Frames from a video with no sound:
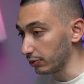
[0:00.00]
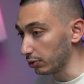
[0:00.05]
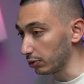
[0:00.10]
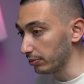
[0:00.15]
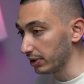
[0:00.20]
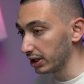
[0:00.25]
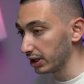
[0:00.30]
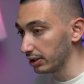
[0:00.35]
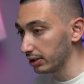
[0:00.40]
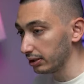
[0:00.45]

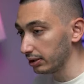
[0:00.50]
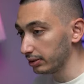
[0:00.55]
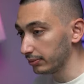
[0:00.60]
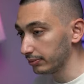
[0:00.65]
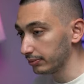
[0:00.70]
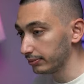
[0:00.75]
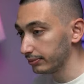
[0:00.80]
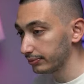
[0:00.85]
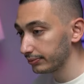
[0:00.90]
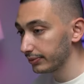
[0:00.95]
model,
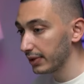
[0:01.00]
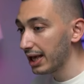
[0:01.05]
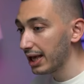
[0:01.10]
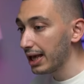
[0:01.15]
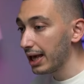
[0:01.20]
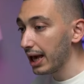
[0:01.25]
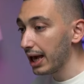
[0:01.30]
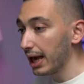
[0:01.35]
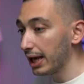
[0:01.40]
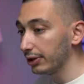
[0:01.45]

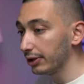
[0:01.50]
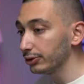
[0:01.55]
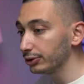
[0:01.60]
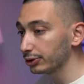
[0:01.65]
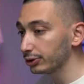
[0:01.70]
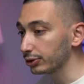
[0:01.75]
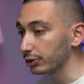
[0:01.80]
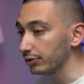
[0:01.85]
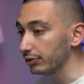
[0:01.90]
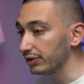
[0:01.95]
and
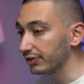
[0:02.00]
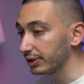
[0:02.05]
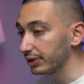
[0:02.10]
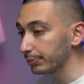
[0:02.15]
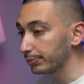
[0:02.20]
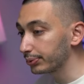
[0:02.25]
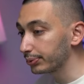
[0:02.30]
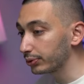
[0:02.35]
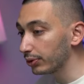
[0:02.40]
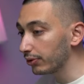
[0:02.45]
also we will
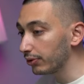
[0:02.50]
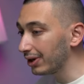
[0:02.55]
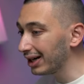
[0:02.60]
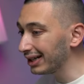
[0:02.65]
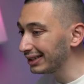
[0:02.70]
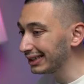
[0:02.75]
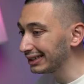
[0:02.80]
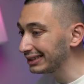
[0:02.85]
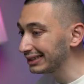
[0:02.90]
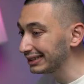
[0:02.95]
provide a
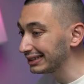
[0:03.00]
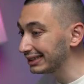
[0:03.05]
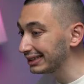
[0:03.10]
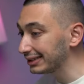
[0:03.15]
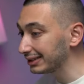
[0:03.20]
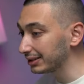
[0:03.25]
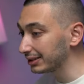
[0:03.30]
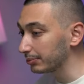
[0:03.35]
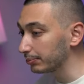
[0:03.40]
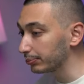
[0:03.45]

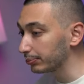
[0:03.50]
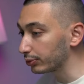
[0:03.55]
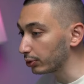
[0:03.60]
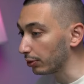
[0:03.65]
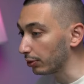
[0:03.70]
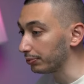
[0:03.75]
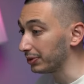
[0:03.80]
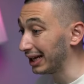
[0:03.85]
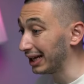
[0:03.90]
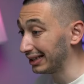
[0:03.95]
system prompt
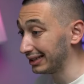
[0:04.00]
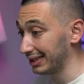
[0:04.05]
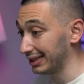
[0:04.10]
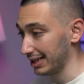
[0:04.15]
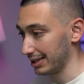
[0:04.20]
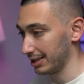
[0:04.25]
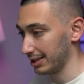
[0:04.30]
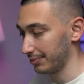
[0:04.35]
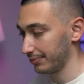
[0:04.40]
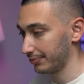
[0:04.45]
like
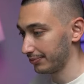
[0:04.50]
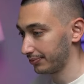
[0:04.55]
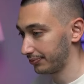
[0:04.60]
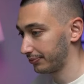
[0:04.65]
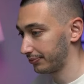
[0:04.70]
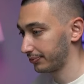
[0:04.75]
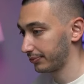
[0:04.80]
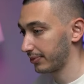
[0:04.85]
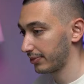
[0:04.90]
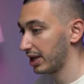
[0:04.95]
this.
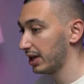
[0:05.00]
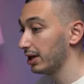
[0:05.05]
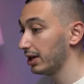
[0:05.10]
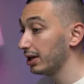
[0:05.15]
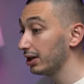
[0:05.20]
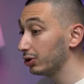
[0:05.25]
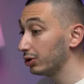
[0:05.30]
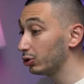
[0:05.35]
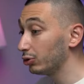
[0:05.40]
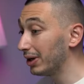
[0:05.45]

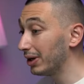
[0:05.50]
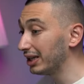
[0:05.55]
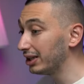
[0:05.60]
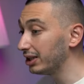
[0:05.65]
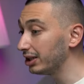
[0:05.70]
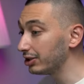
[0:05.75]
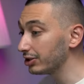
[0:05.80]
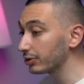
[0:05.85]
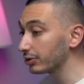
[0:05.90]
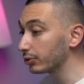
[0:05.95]
You may need
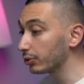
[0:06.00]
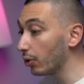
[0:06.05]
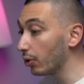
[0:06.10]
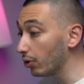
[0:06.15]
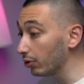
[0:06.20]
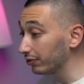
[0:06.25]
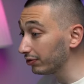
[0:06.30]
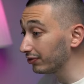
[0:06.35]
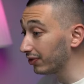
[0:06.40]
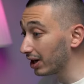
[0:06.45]
to call
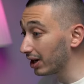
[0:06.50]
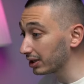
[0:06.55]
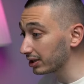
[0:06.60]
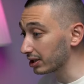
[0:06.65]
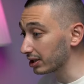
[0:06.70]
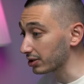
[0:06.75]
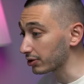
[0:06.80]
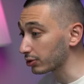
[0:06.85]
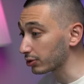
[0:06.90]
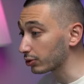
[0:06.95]
functions
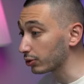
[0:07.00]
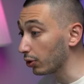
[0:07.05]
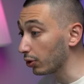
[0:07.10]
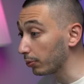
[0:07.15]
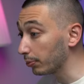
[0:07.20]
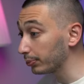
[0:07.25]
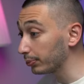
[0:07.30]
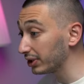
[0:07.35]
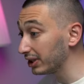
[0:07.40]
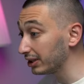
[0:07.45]
to
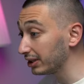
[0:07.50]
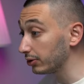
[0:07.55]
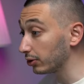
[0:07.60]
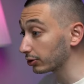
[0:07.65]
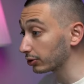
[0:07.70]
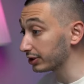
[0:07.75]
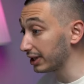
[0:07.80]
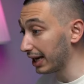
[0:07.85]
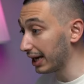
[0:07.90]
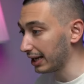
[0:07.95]
complete your
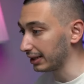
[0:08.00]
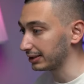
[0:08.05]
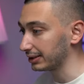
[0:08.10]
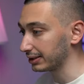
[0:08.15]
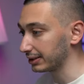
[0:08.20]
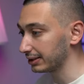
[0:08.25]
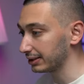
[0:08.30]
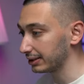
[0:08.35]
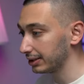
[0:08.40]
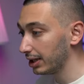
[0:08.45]

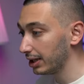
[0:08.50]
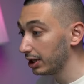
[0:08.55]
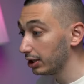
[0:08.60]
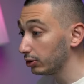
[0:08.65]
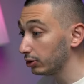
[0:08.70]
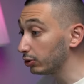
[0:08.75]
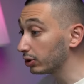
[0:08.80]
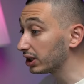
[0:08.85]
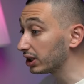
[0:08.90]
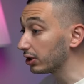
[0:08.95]
tasks. You
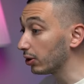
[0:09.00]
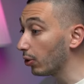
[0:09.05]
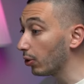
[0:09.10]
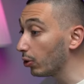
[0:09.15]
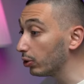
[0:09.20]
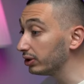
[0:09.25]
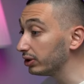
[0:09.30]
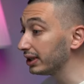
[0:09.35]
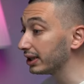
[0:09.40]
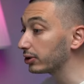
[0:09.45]
can
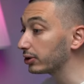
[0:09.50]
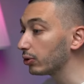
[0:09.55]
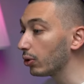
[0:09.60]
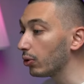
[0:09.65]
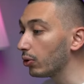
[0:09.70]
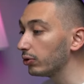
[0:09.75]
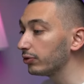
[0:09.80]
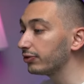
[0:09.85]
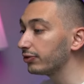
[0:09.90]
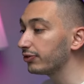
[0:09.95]
only call
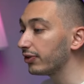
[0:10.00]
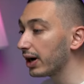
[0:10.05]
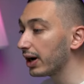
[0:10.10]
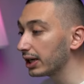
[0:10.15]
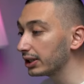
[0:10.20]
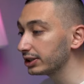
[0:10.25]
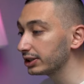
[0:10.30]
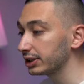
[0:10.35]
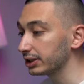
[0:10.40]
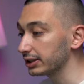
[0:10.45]

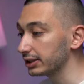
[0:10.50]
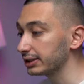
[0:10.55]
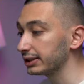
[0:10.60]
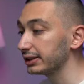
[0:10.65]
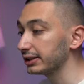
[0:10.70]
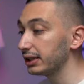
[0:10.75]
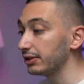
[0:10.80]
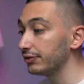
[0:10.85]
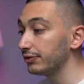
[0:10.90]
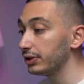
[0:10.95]
functions
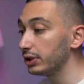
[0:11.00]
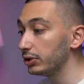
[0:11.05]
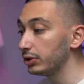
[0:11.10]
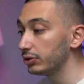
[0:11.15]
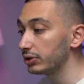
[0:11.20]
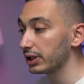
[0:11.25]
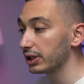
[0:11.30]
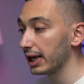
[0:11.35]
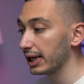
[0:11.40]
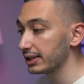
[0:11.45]
if user
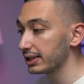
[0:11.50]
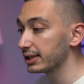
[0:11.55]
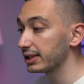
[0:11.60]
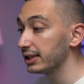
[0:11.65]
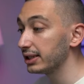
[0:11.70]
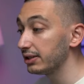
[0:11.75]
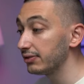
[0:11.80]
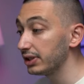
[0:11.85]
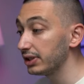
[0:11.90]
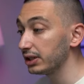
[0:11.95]
has
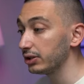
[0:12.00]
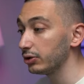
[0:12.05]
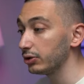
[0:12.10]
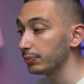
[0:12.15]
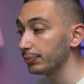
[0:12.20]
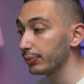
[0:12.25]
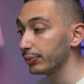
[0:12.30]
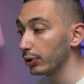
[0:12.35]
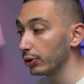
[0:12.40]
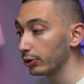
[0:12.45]
given you
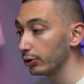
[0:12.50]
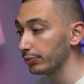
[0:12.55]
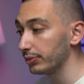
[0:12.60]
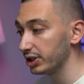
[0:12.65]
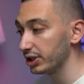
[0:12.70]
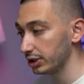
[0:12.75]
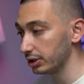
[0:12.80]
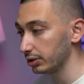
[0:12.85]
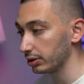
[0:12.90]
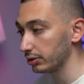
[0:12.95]

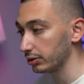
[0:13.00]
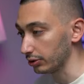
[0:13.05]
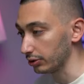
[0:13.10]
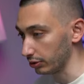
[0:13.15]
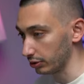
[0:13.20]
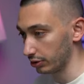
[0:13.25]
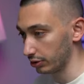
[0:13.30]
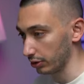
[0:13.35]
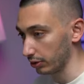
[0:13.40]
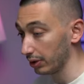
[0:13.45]
permission to do
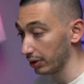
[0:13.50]
so.